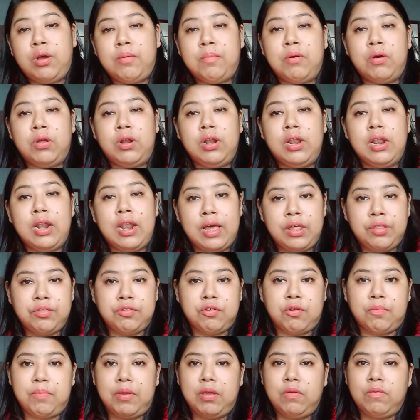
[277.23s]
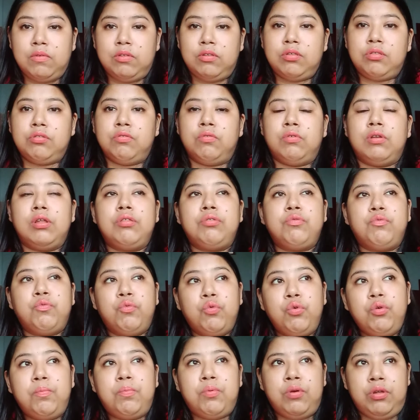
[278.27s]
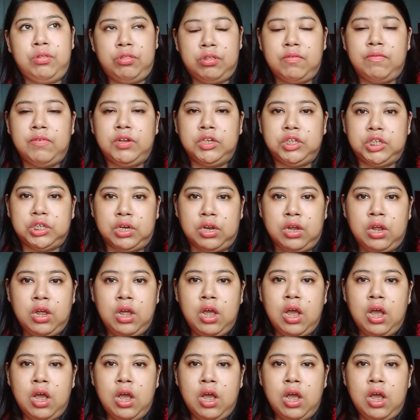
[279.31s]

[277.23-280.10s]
about the last topic, which is known as food preservation.